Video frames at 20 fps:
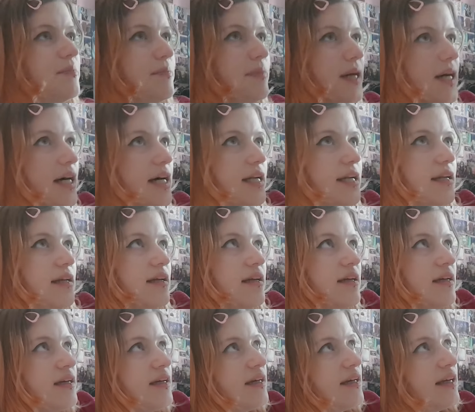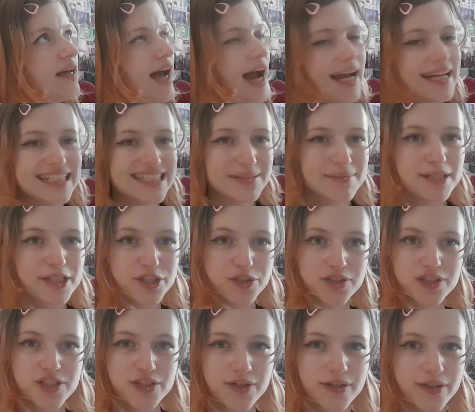but I need to make sure it's
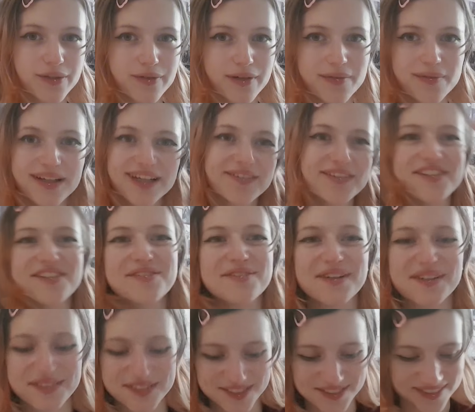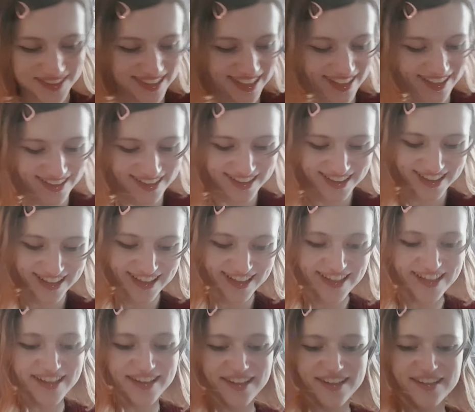going the right way, which is why I was doing that.
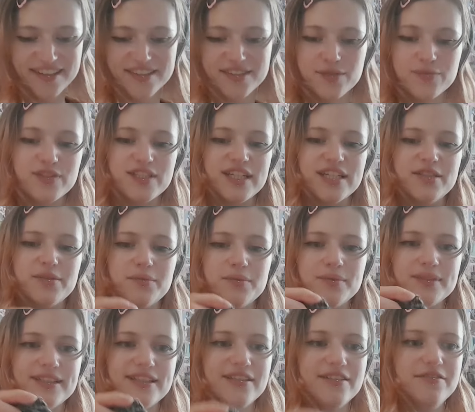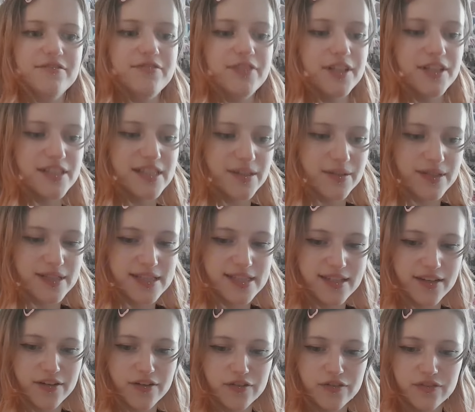Because obviously I don't want to invert it on
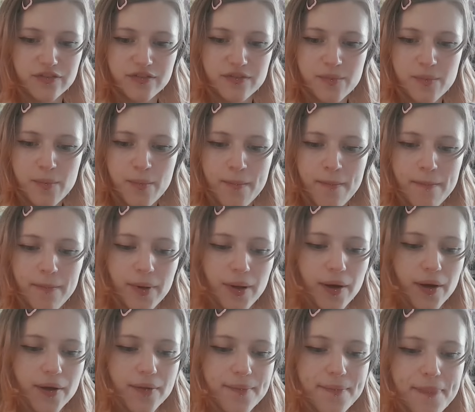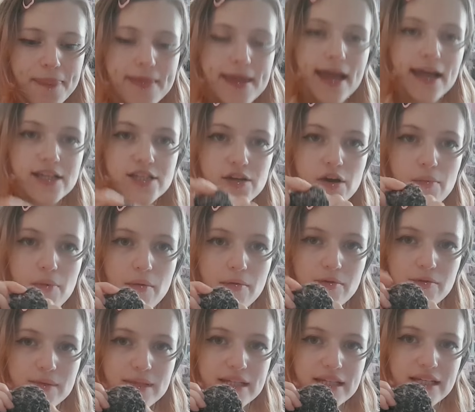itself. But yes, I'll
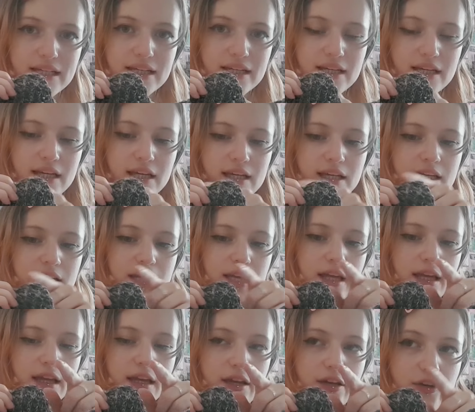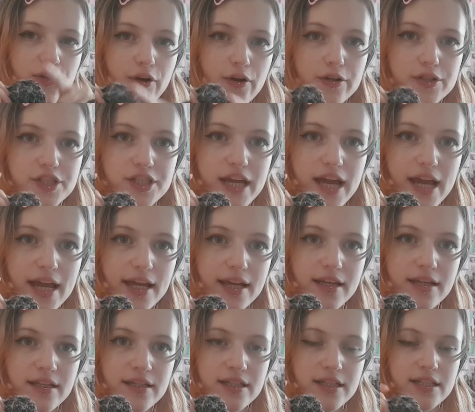probably crochet
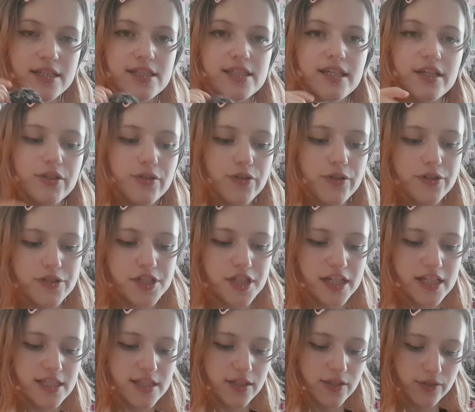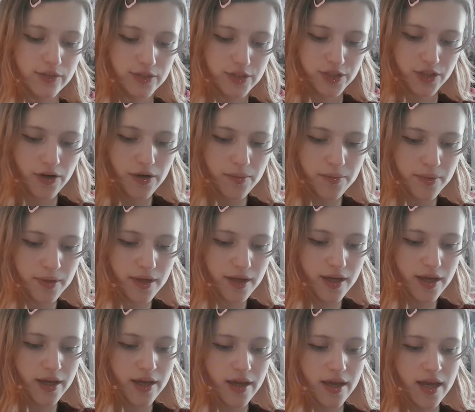single crochets along the top,
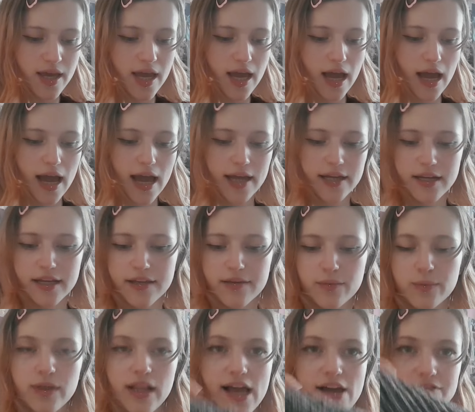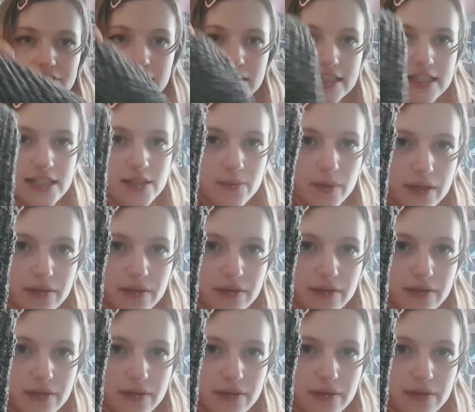and I will have it this way